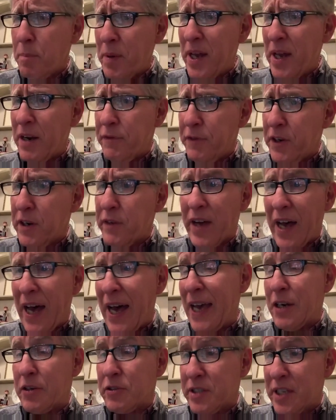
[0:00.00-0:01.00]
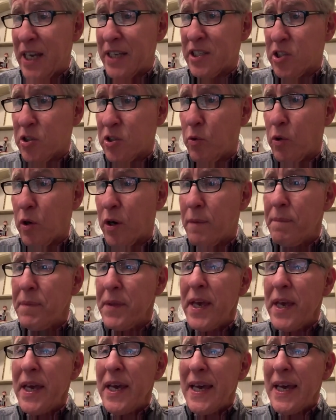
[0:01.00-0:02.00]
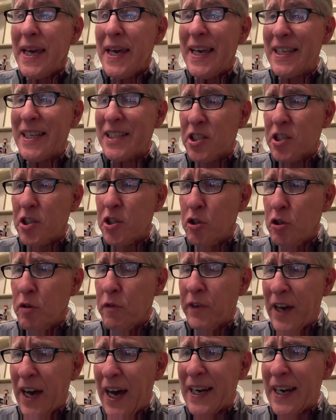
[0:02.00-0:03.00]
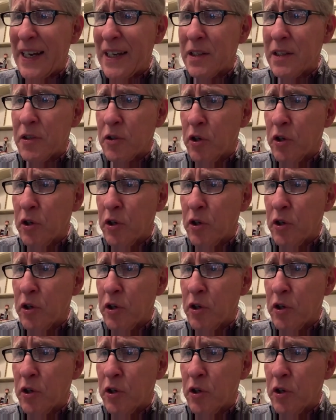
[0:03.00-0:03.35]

the benefit of a higher test score. You've got to